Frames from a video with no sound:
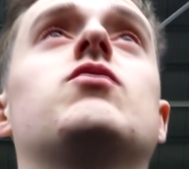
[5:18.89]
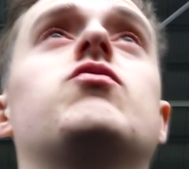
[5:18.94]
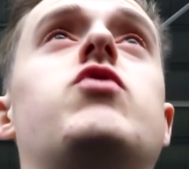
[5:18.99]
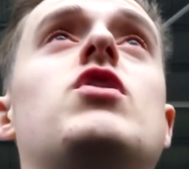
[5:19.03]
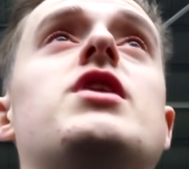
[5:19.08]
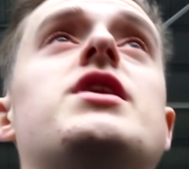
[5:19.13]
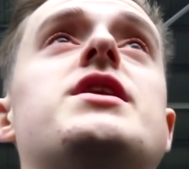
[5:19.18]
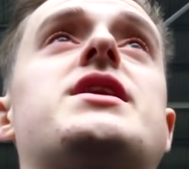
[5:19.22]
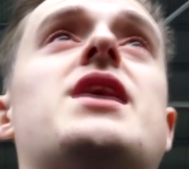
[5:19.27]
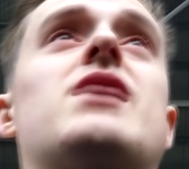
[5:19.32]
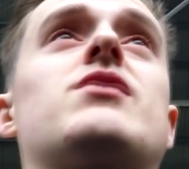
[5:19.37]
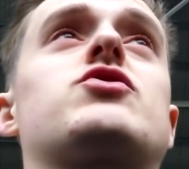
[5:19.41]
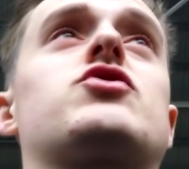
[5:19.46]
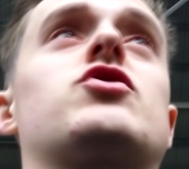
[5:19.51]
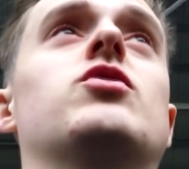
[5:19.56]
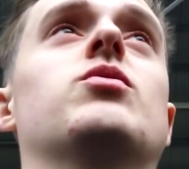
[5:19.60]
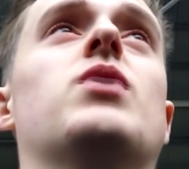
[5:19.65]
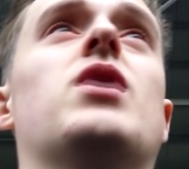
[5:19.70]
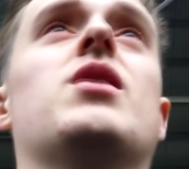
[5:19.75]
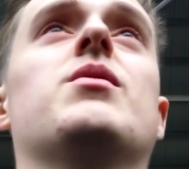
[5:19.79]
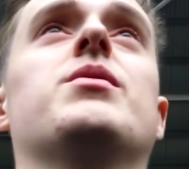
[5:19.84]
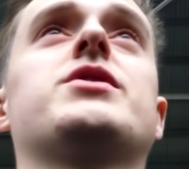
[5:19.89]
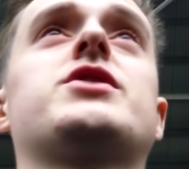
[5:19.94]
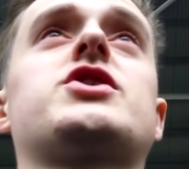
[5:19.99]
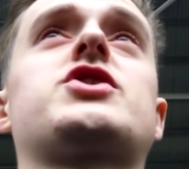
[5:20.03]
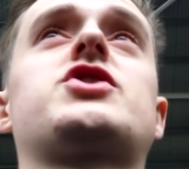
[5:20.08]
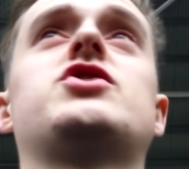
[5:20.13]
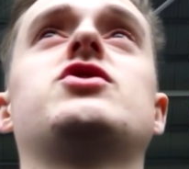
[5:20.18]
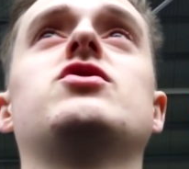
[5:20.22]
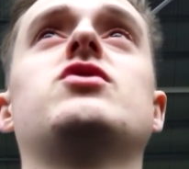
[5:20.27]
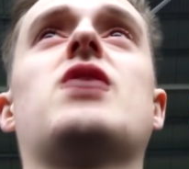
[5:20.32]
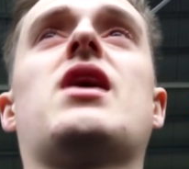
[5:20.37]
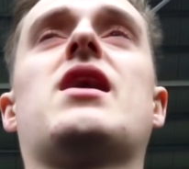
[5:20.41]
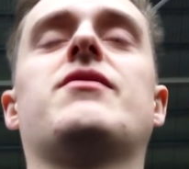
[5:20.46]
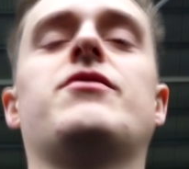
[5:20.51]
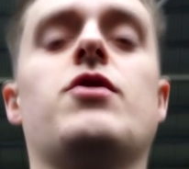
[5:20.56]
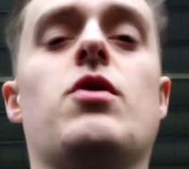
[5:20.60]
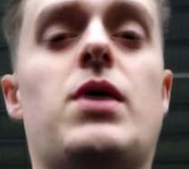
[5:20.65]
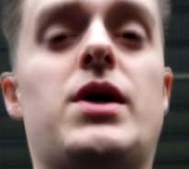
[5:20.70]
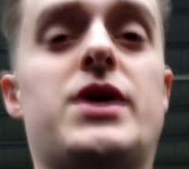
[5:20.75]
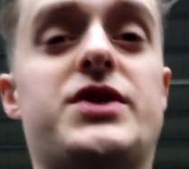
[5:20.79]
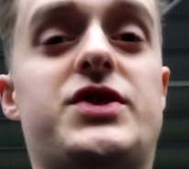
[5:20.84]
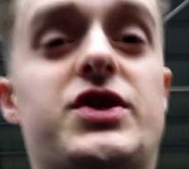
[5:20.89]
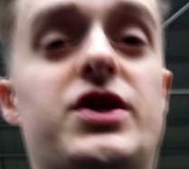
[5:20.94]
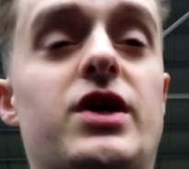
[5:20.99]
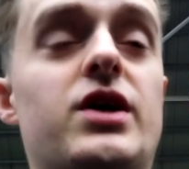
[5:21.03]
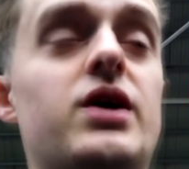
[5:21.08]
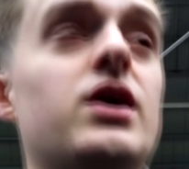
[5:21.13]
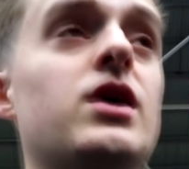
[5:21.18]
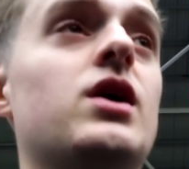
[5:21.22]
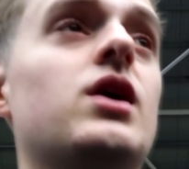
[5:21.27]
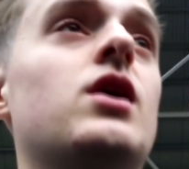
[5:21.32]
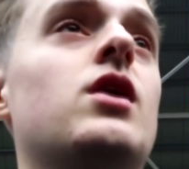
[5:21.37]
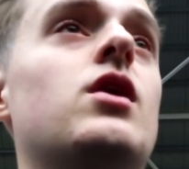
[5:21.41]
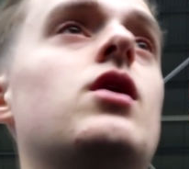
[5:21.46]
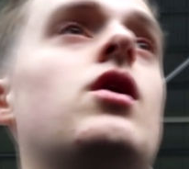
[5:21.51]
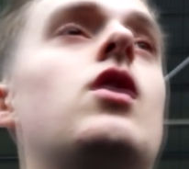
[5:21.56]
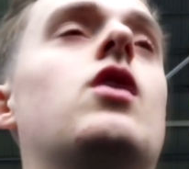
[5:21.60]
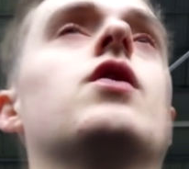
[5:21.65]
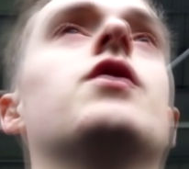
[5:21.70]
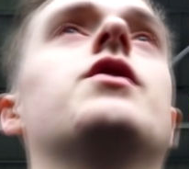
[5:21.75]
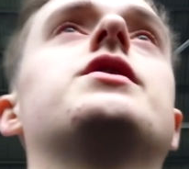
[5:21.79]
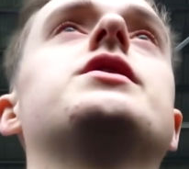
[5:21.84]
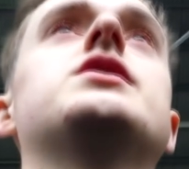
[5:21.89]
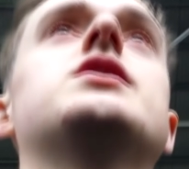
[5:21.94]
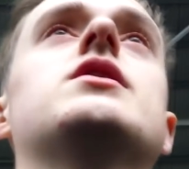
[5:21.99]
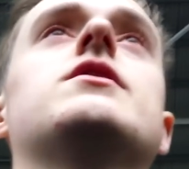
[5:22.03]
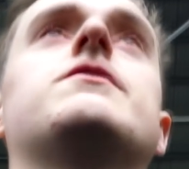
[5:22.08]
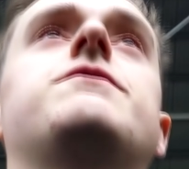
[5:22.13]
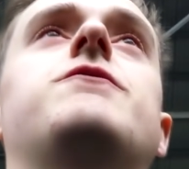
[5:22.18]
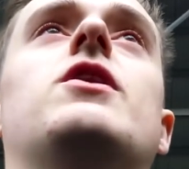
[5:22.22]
Really capturing well, They just have no answer on the uh,